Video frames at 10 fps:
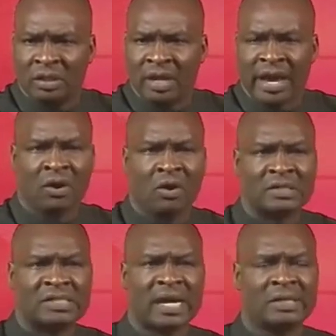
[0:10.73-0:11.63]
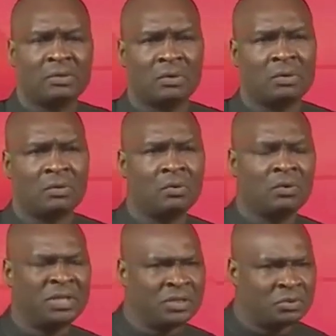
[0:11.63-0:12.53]
Herod said,
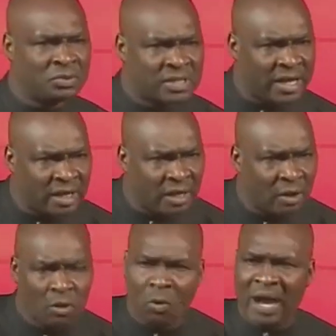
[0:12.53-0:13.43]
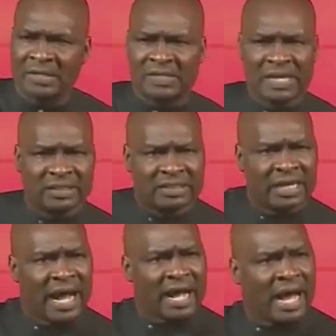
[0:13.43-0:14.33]
who did you say? Go and search
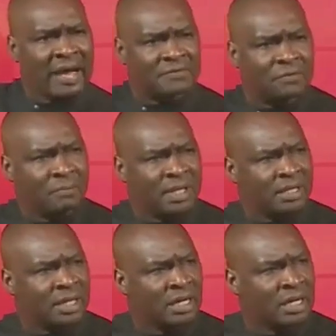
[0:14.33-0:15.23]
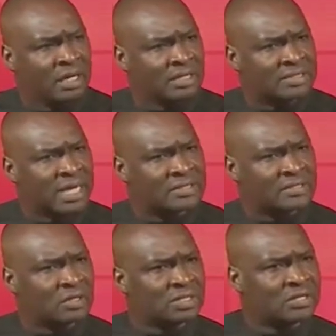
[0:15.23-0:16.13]
the archives for me. Is there
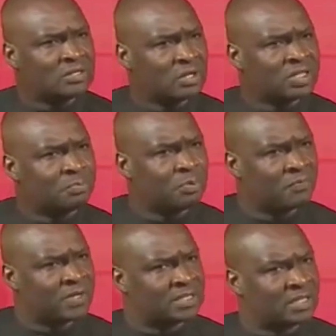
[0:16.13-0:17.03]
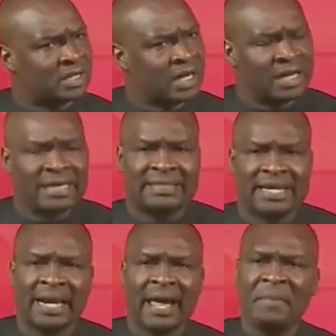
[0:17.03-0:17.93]
such and such a prophecy? He
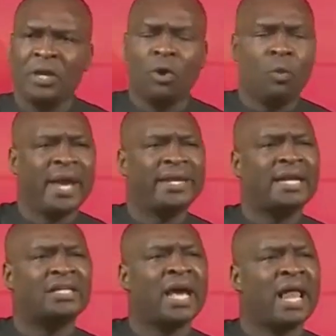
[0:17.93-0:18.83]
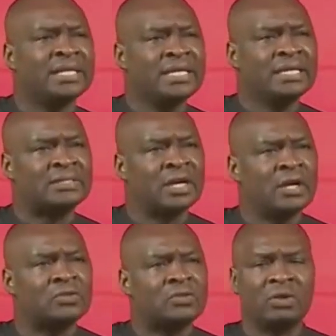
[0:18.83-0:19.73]
said, let me know where that child is
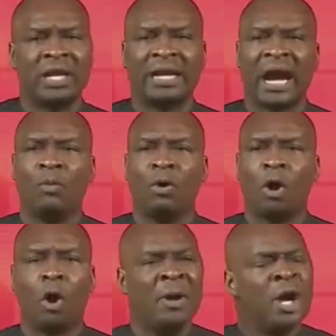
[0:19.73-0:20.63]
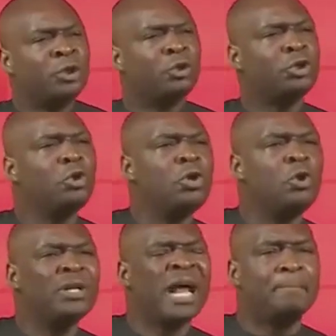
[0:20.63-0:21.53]
so that I will come. Do you
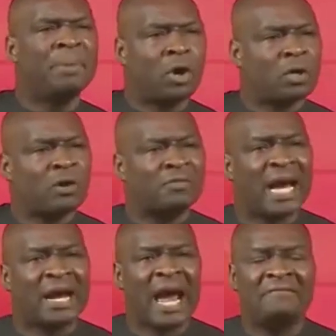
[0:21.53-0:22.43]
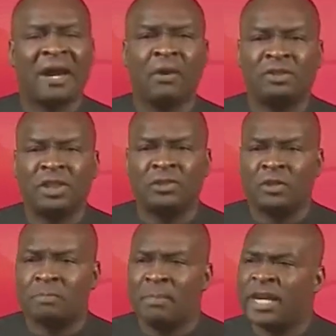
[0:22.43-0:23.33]
know that because of the arrival of
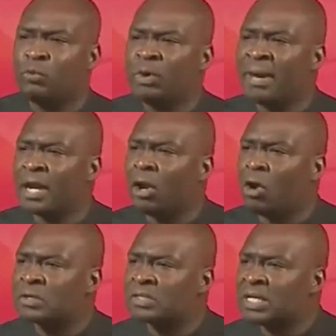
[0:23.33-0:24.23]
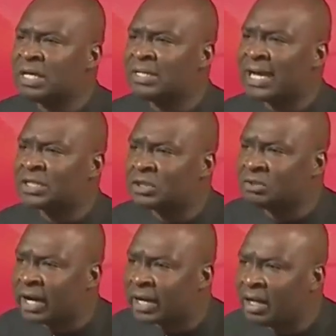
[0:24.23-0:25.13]
Jesus, many women lost their
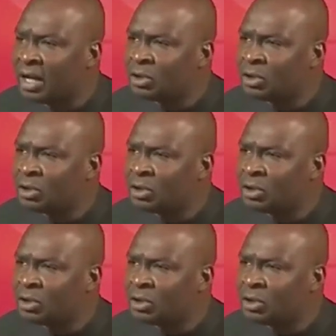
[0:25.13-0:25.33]
children?